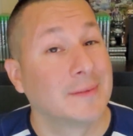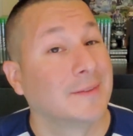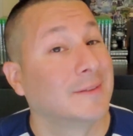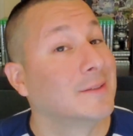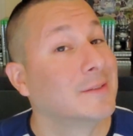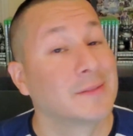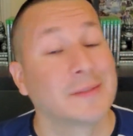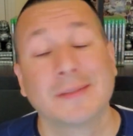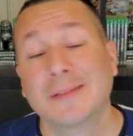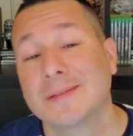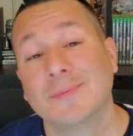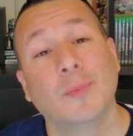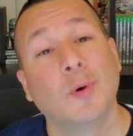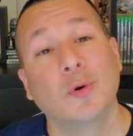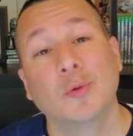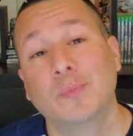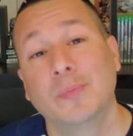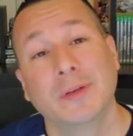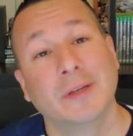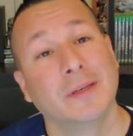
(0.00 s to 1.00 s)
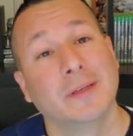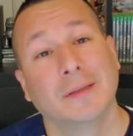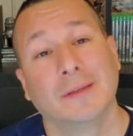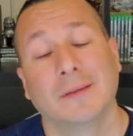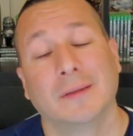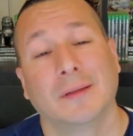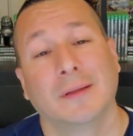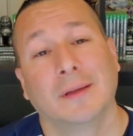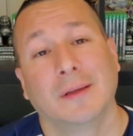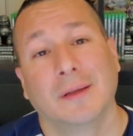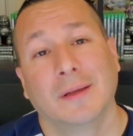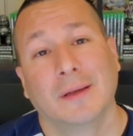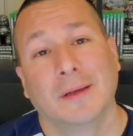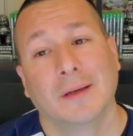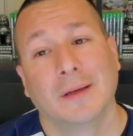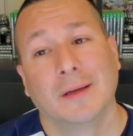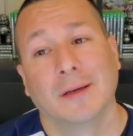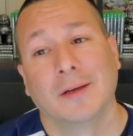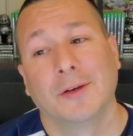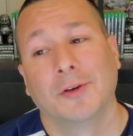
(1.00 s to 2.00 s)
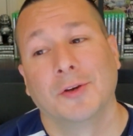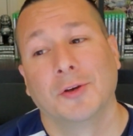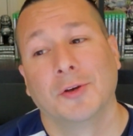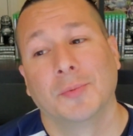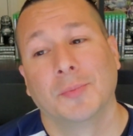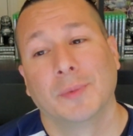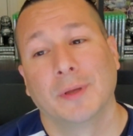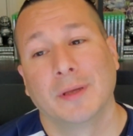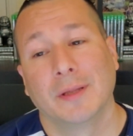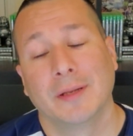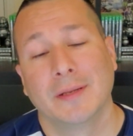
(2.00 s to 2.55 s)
there is a smoke pit. It